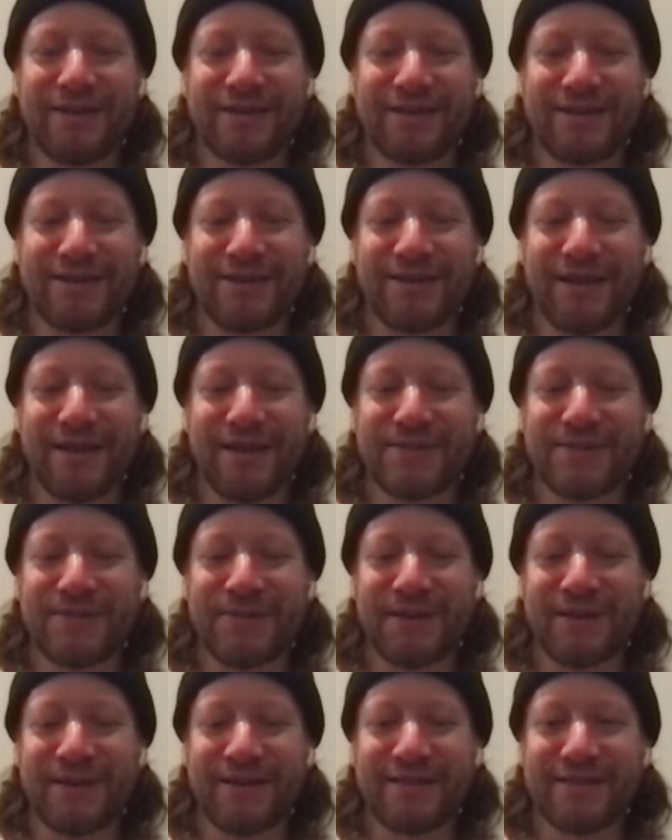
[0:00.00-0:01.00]
So that's
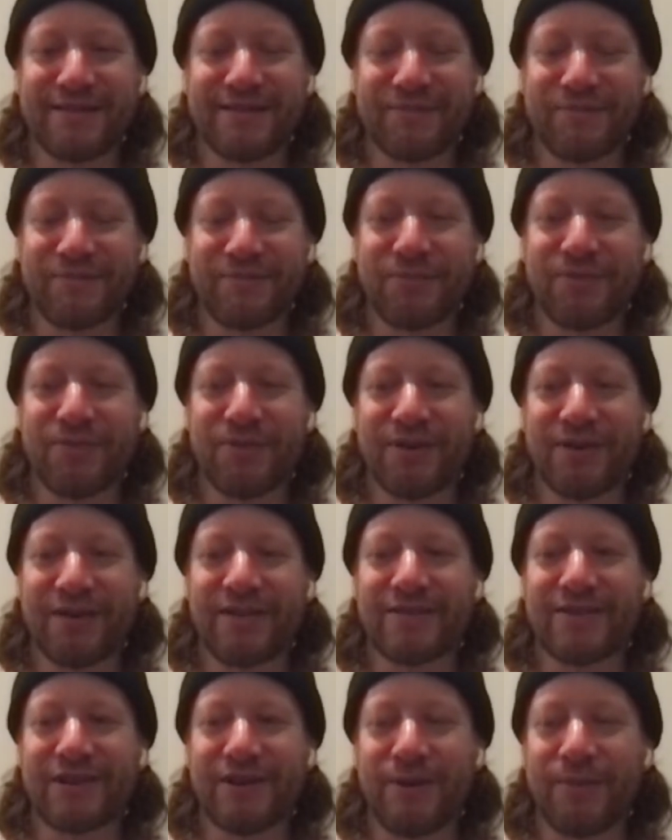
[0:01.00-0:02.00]
been pretty
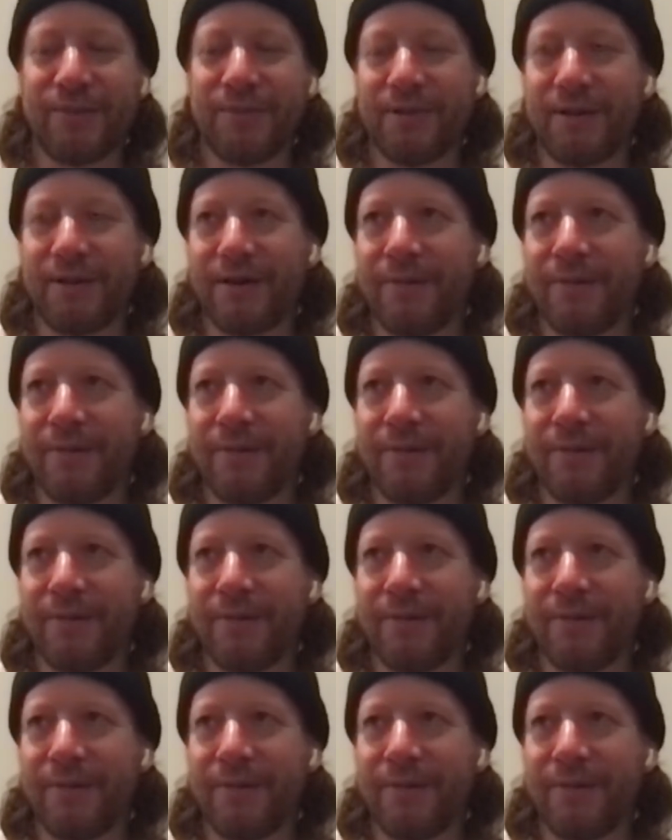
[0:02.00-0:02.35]
dope.